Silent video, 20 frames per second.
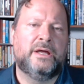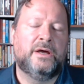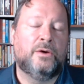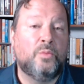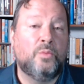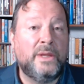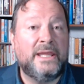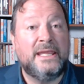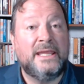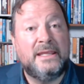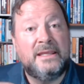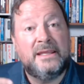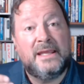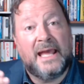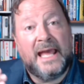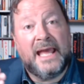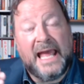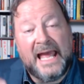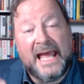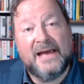We
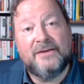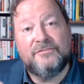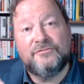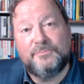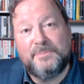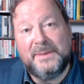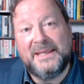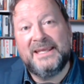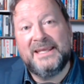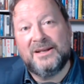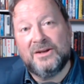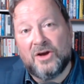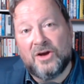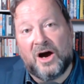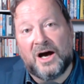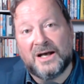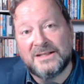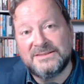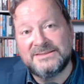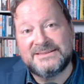have been
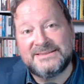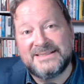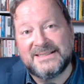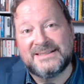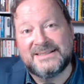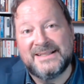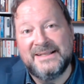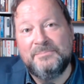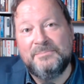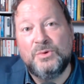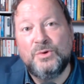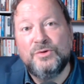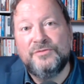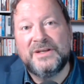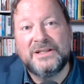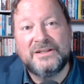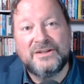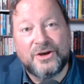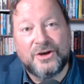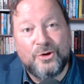constantly
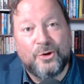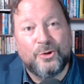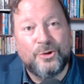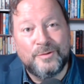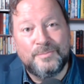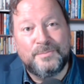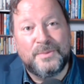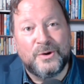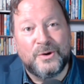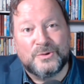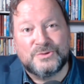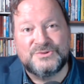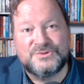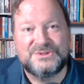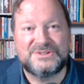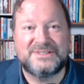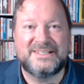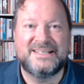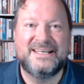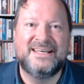moving the
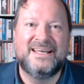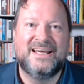goalpost,